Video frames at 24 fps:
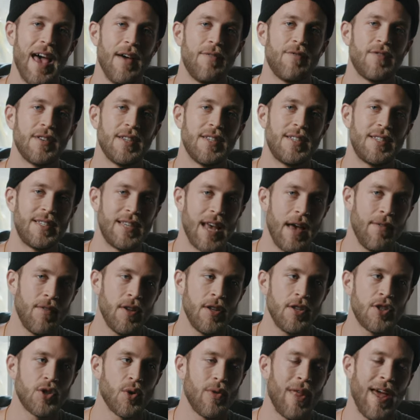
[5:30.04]

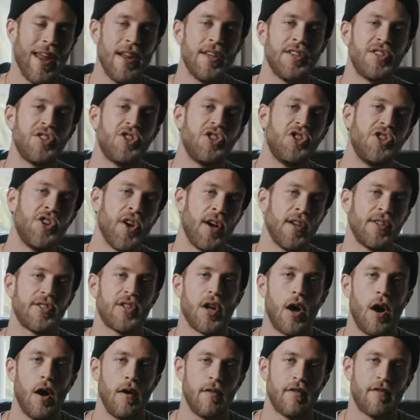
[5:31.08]
F7, so that is just
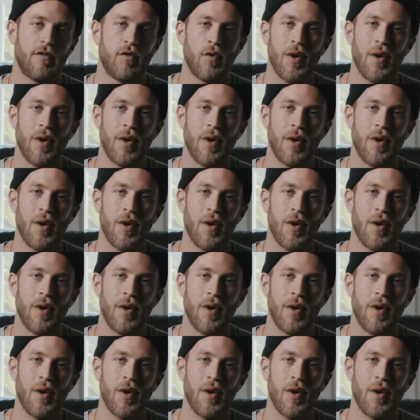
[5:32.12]
off